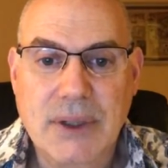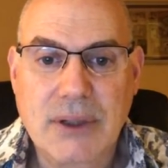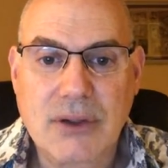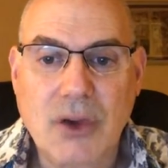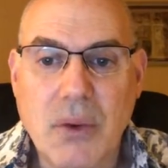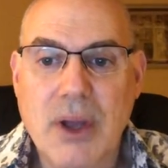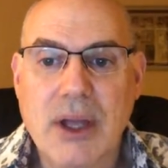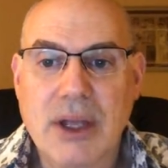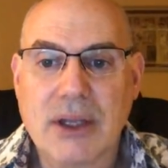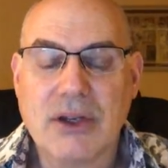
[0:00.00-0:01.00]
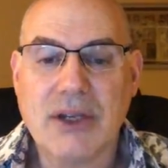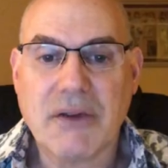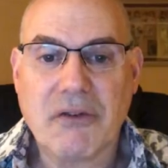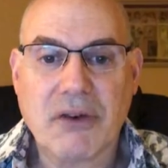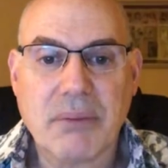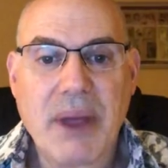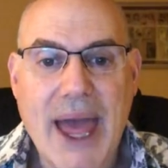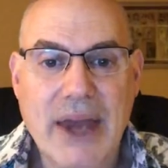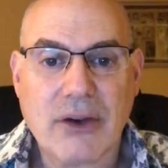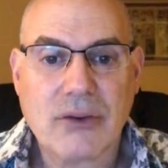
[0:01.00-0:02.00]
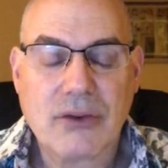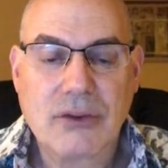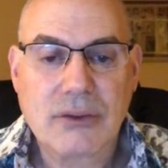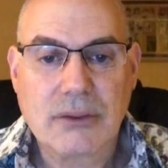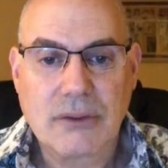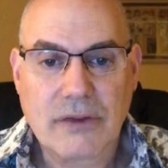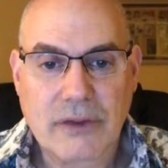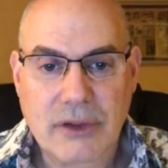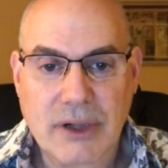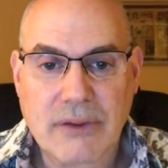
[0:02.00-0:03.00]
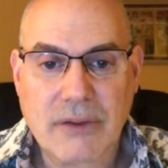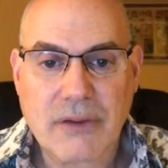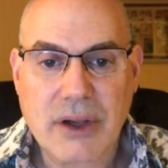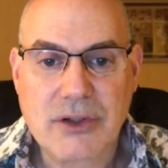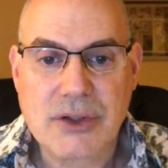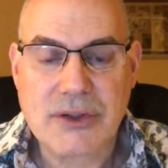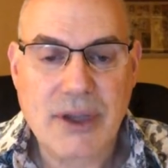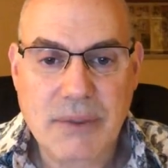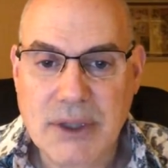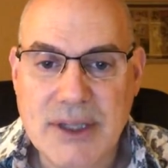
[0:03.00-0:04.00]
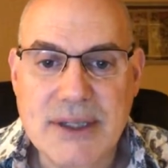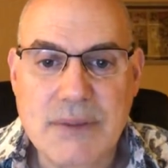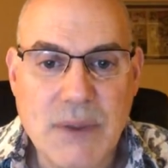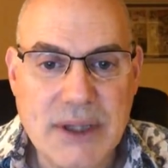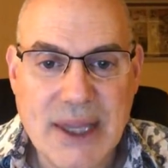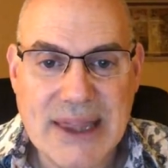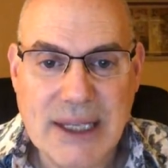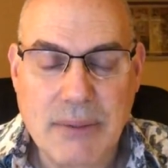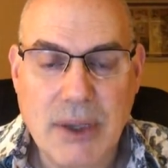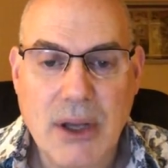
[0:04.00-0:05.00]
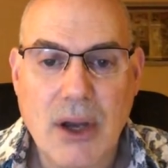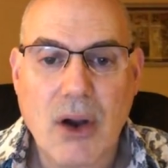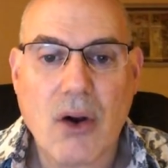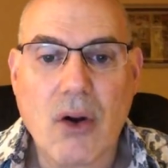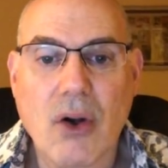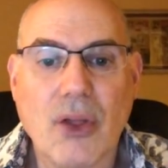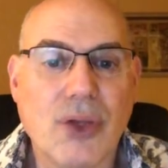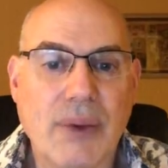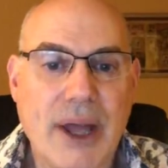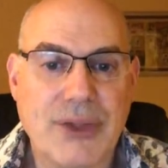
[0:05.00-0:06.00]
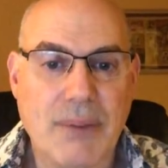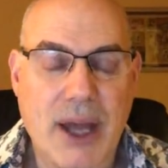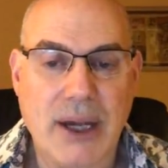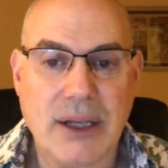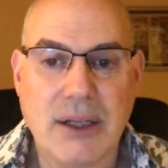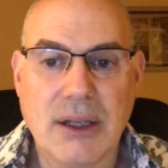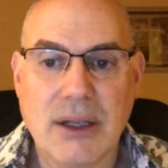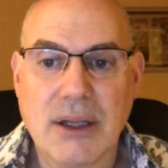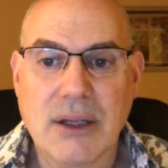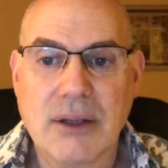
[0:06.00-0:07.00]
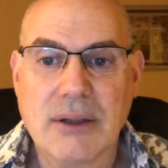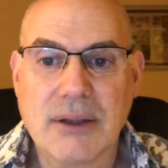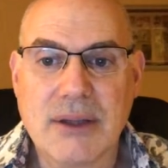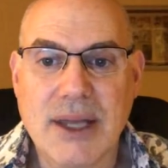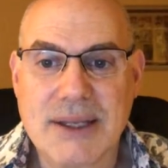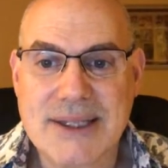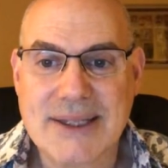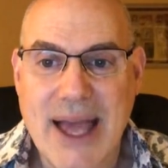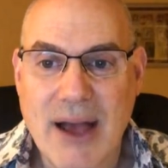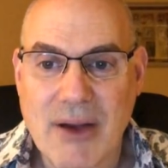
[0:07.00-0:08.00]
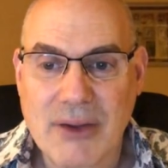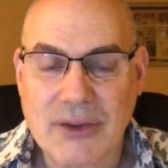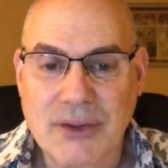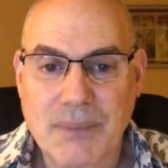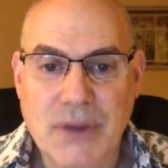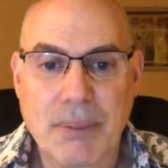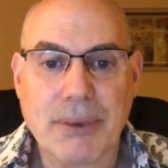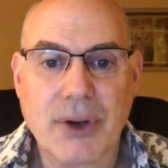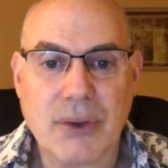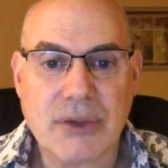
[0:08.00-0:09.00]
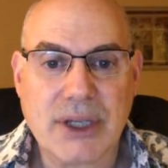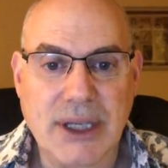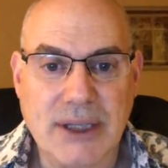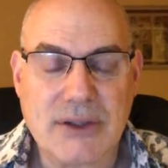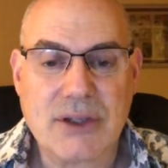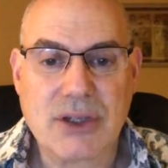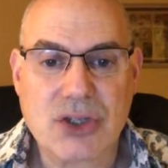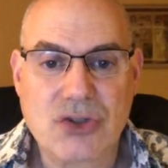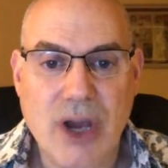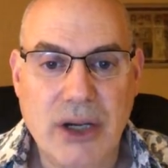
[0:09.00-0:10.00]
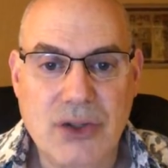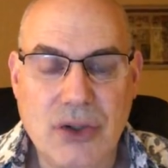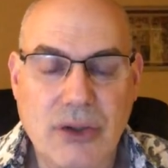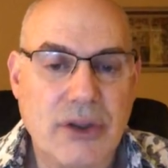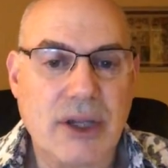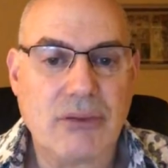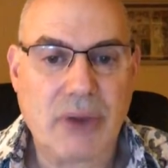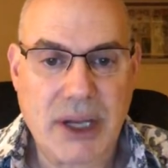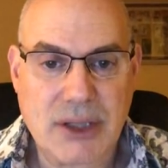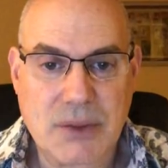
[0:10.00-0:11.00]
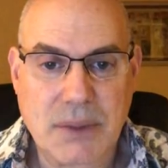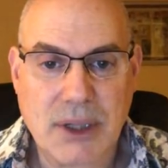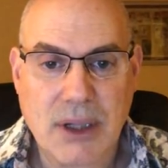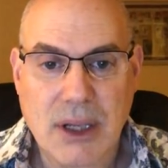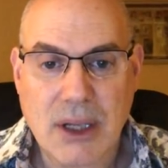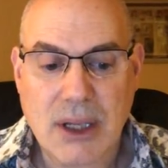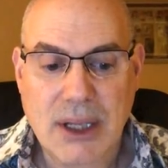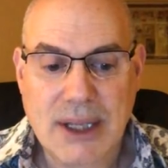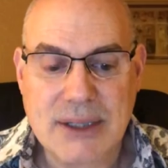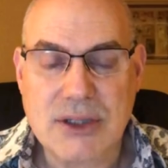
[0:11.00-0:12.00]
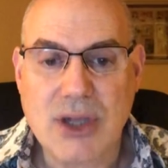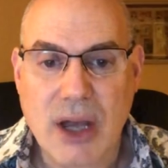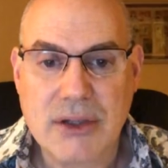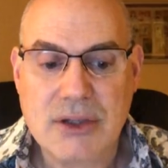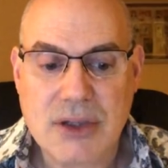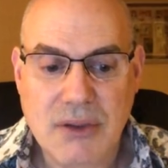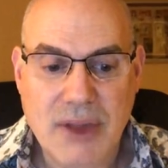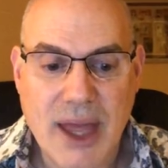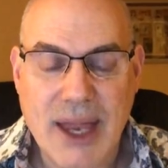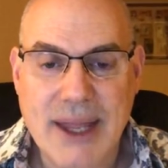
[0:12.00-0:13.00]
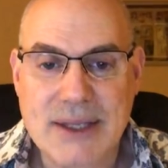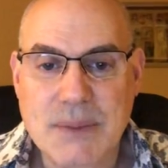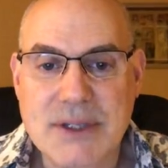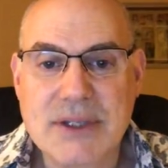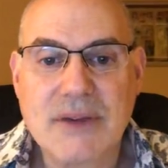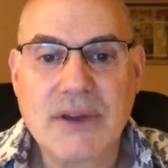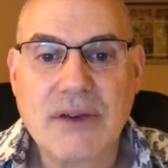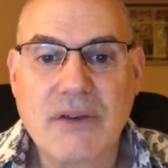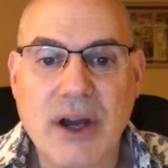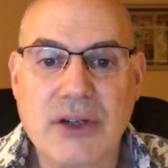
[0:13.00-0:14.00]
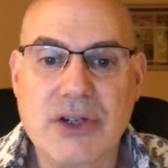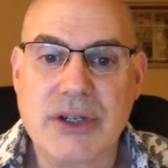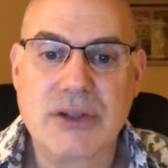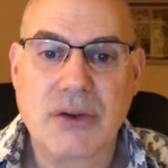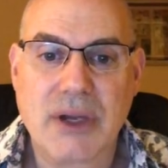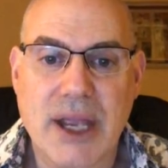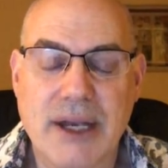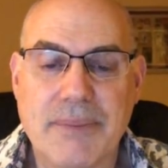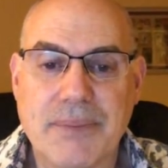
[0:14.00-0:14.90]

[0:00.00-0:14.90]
So different patterns for different functions. I mean, this has been the theme all throughout the body. The cells, the proteins, the structure, the arrangement is done so that a specific function is created